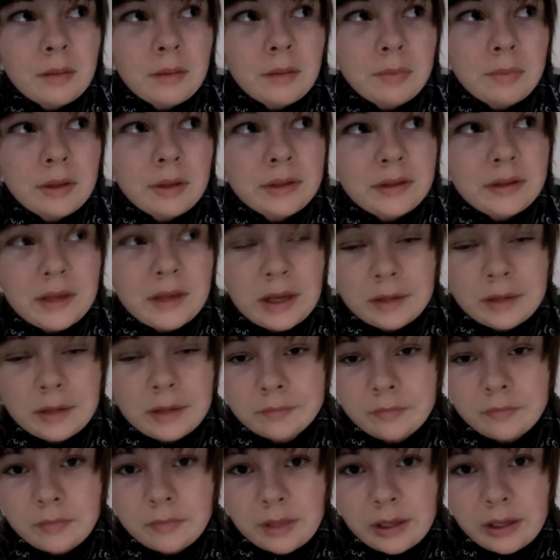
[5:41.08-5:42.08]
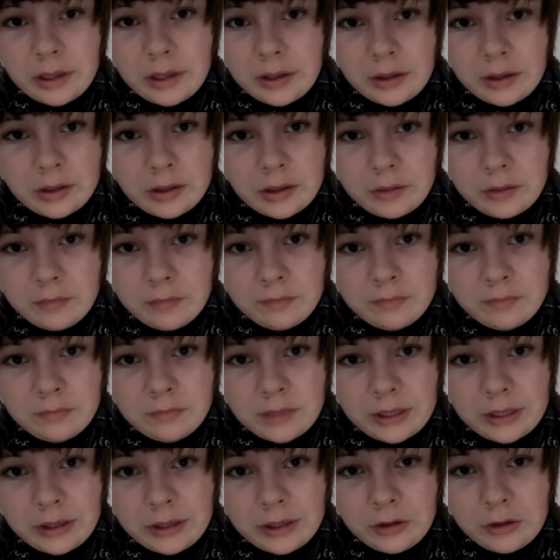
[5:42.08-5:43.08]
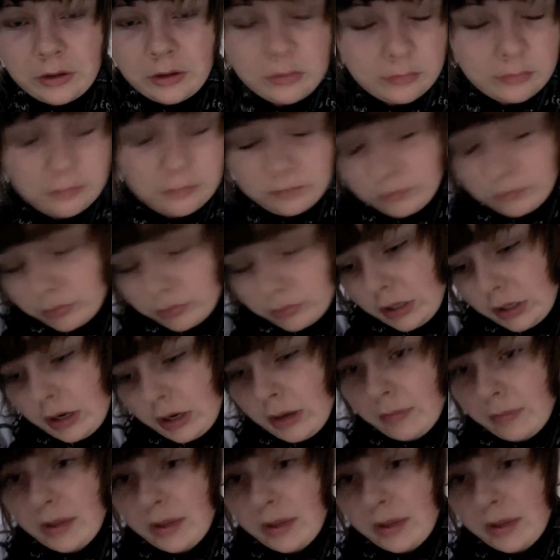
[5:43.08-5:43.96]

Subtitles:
But yeah, I couldn't put it up.